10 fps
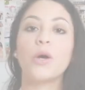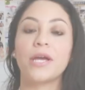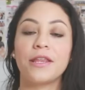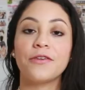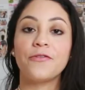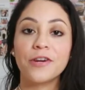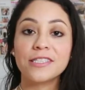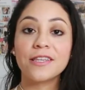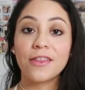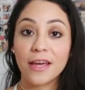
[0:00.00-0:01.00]
okay, the
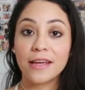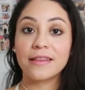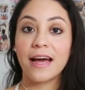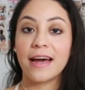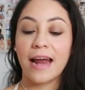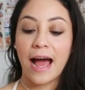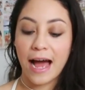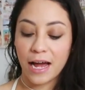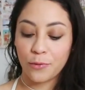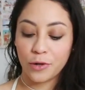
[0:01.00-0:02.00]
first thing that
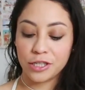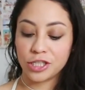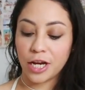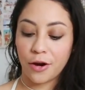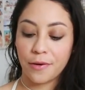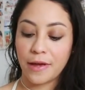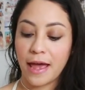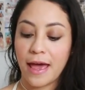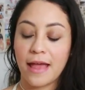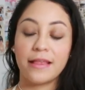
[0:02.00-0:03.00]
I want to share
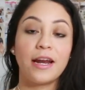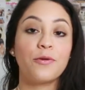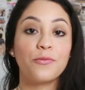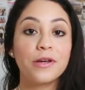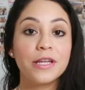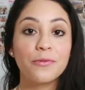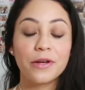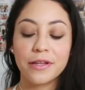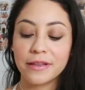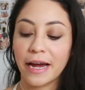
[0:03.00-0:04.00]
and that I really,
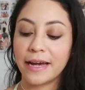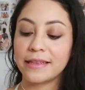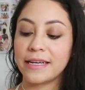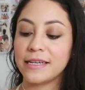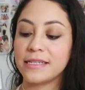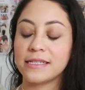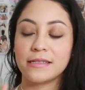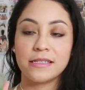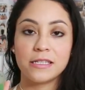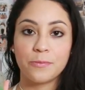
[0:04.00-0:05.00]
really liked is
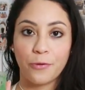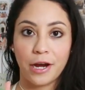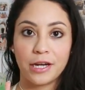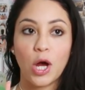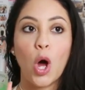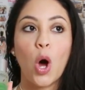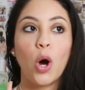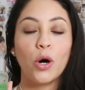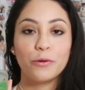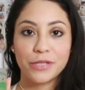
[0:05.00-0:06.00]
this brand
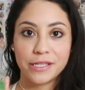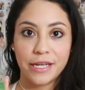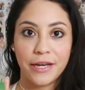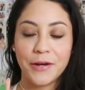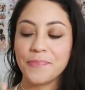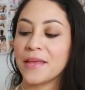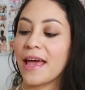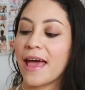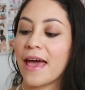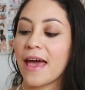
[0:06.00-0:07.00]
Osea.
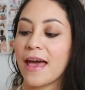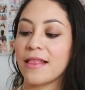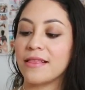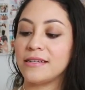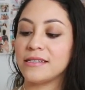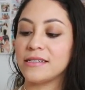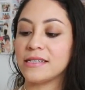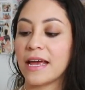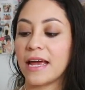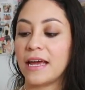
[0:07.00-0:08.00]
And this
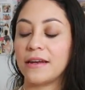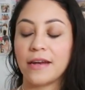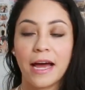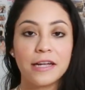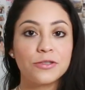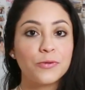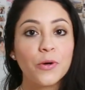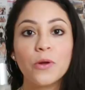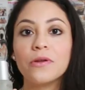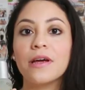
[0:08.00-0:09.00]
is a
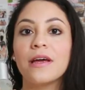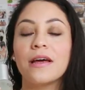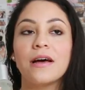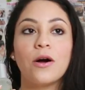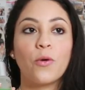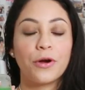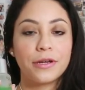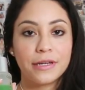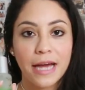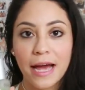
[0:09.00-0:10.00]
natural,
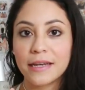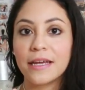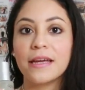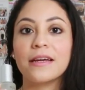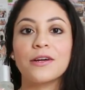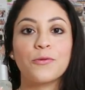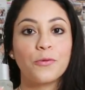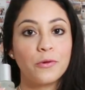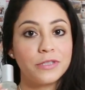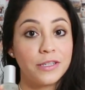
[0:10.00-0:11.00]
organic,
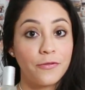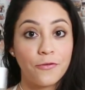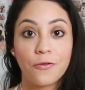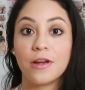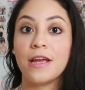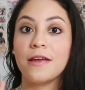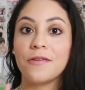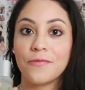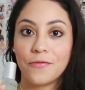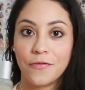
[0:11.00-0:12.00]

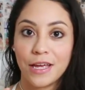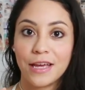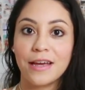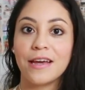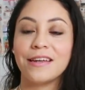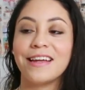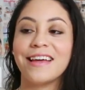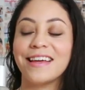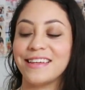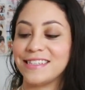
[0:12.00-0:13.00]
cruelty-free,
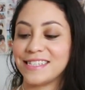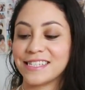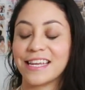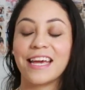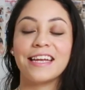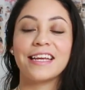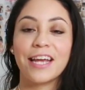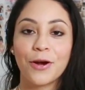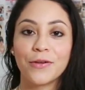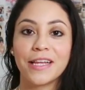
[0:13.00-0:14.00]
vegan skincare